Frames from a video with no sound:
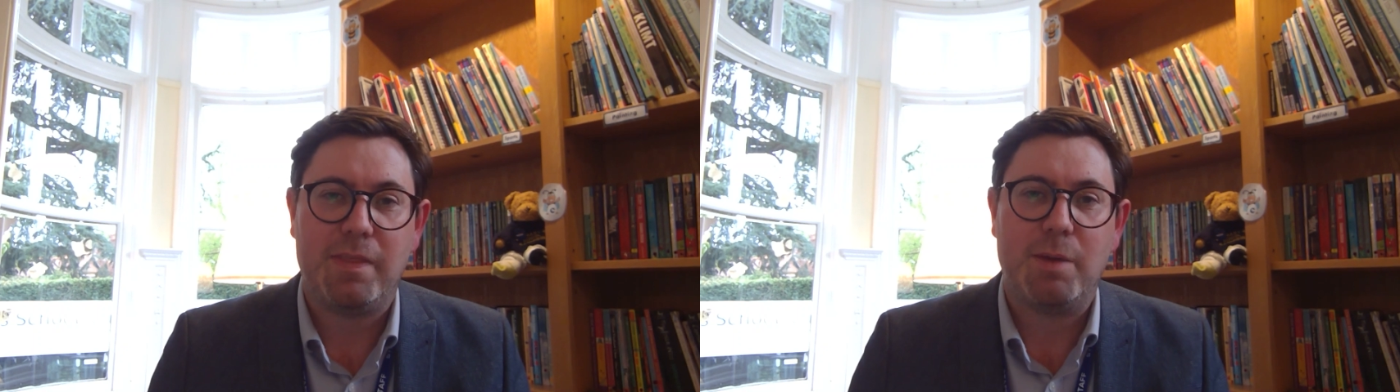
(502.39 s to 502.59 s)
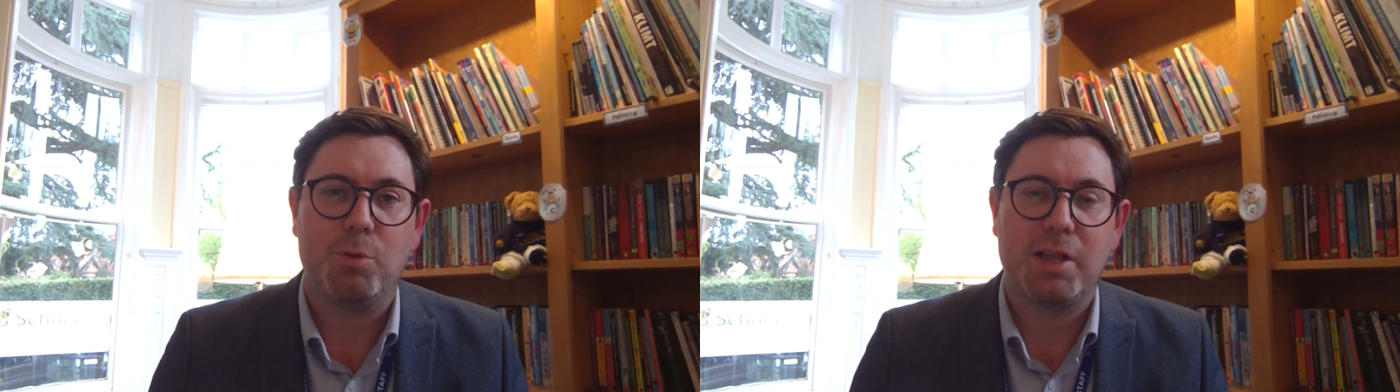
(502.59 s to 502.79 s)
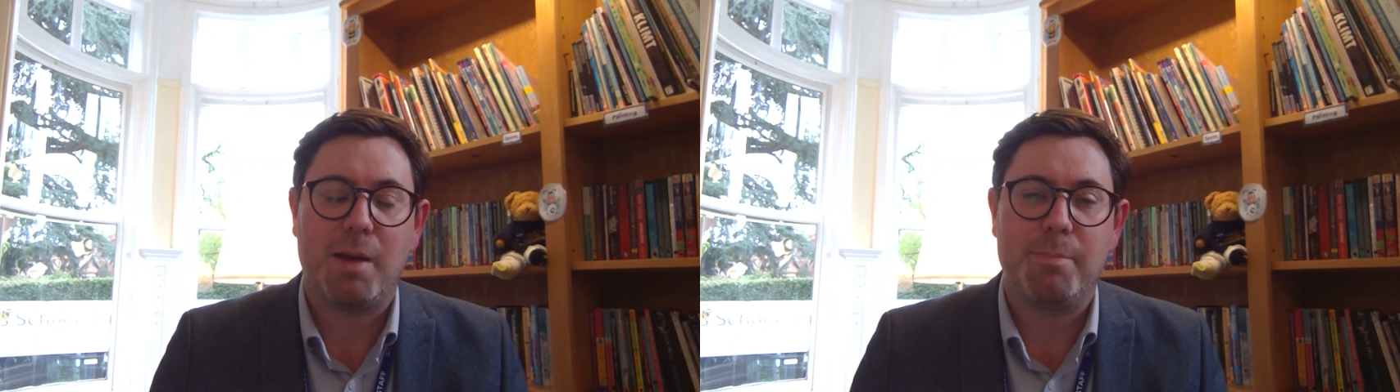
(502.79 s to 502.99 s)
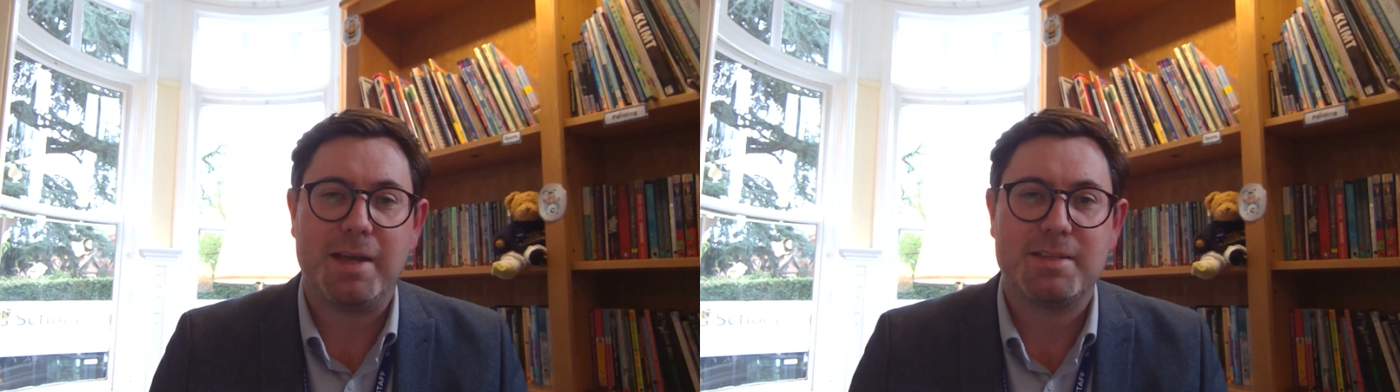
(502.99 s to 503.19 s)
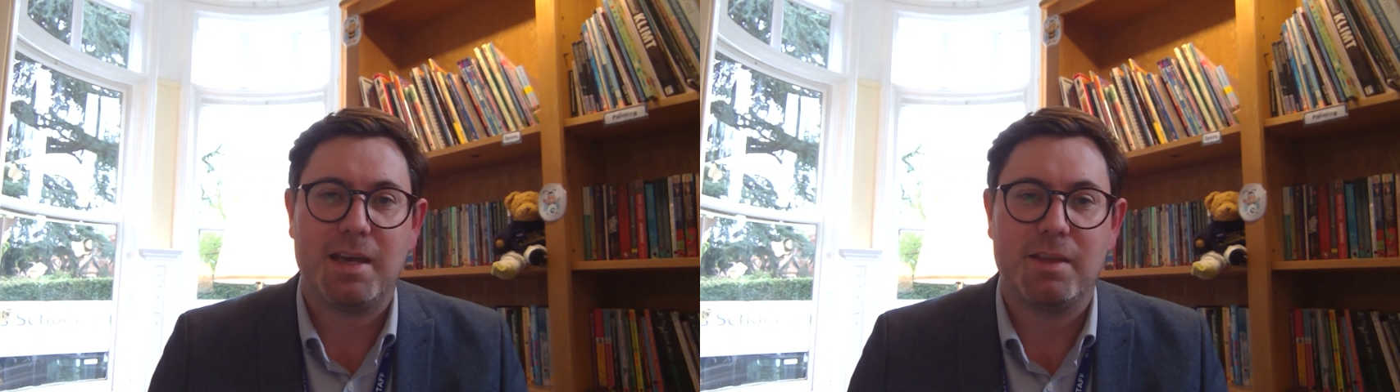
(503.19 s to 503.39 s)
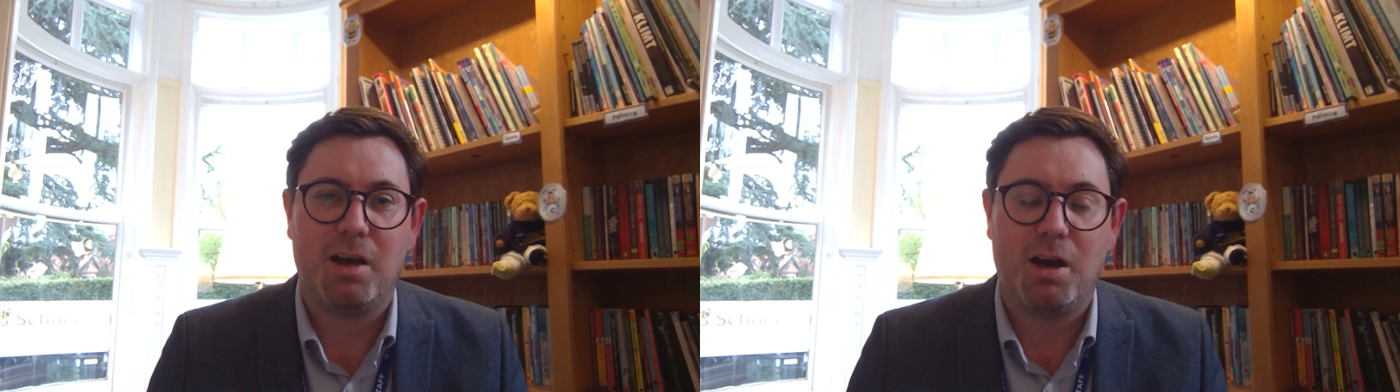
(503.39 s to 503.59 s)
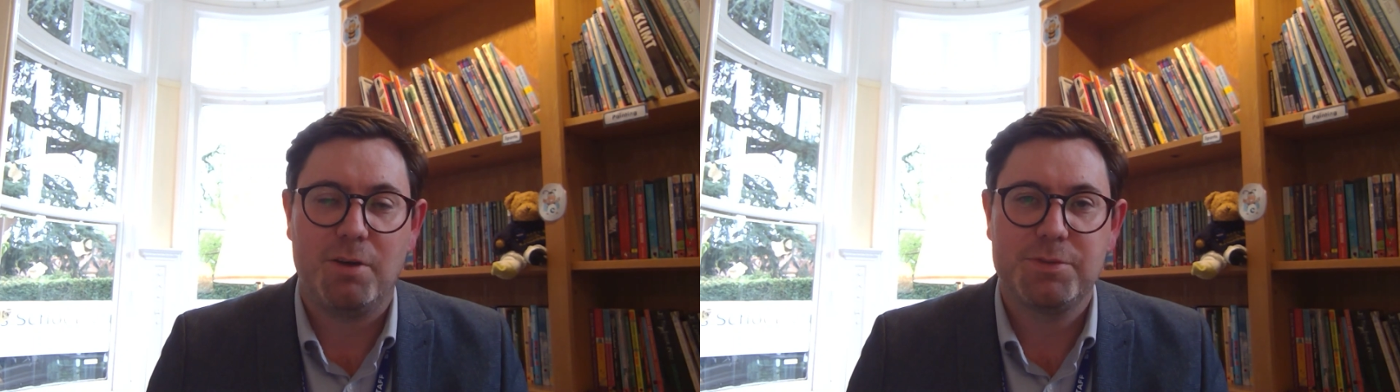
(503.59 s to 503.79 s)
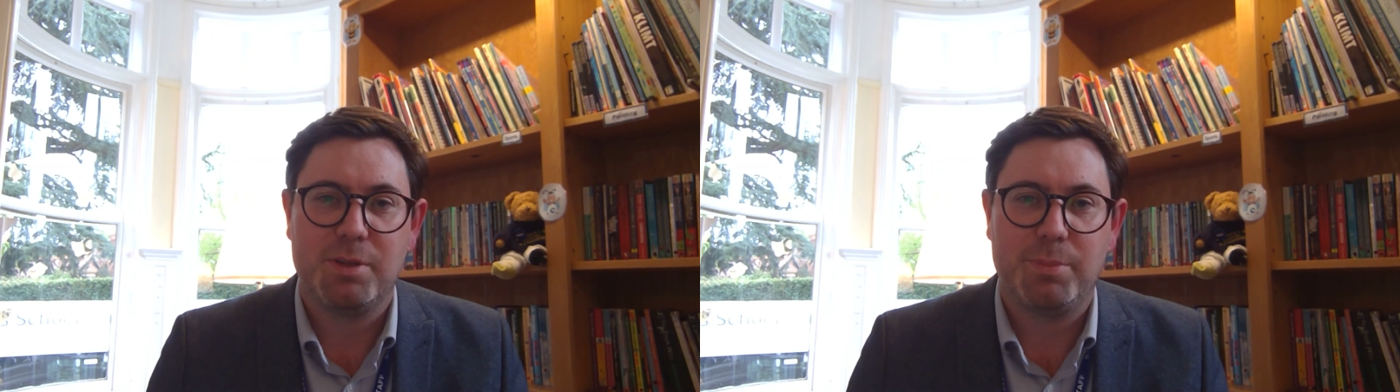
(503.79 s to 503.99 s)
and then we'll come back together
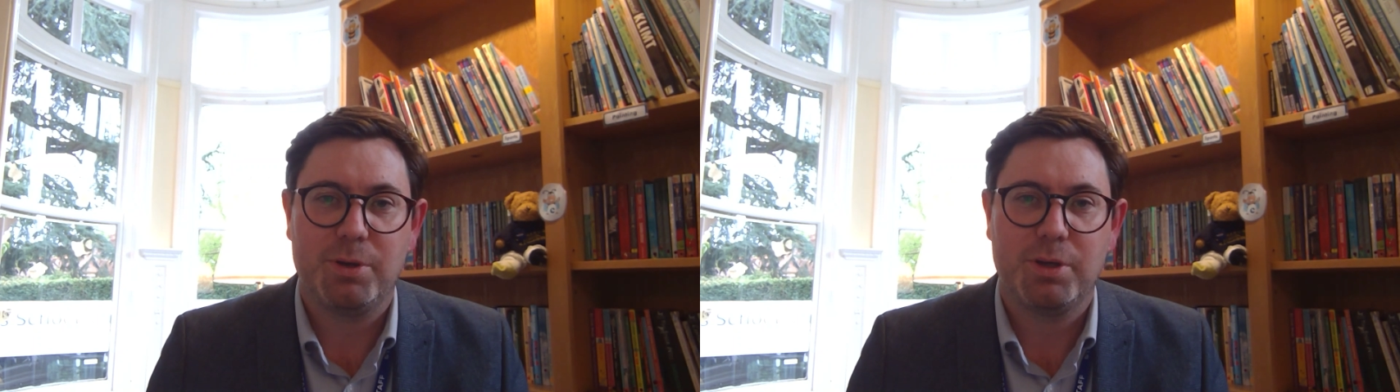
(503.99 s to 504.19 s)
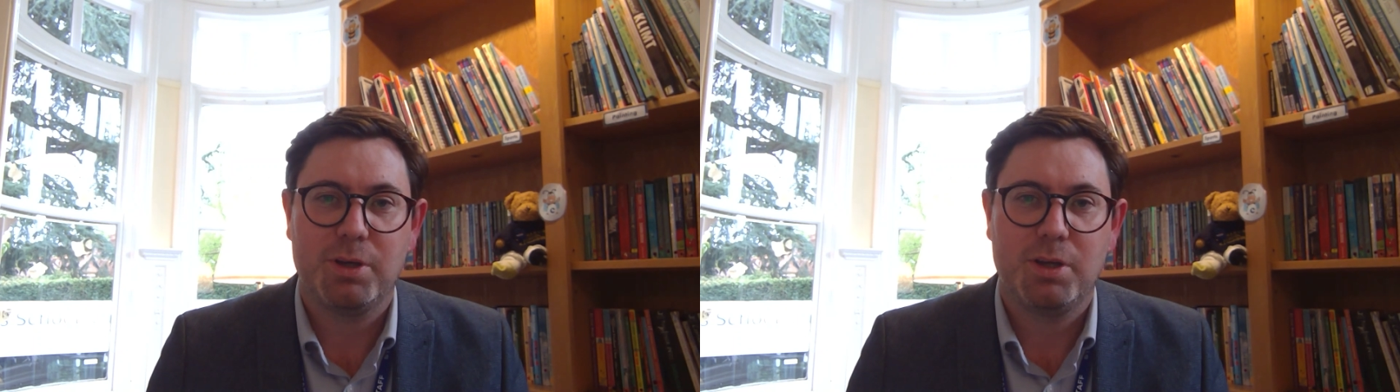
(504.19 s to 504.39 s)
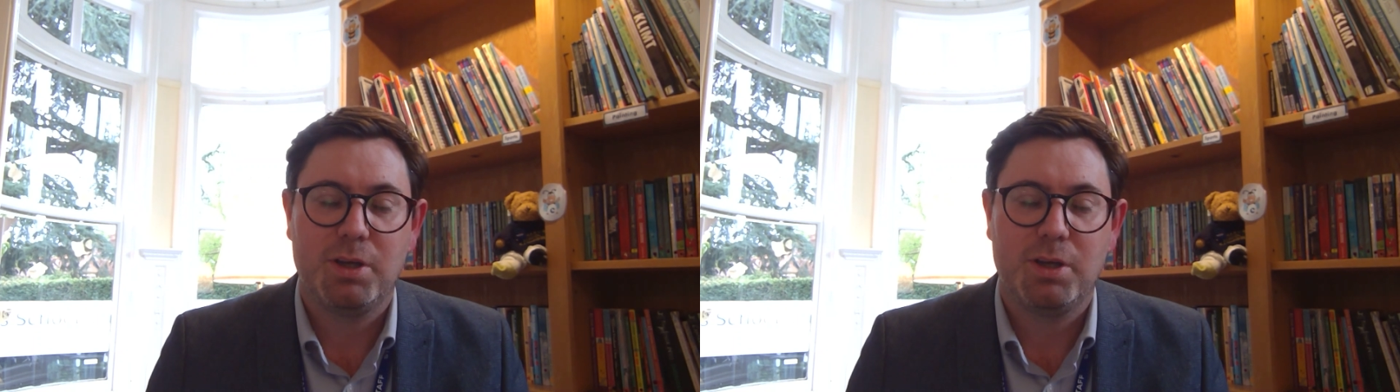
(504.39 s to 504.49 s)
after the book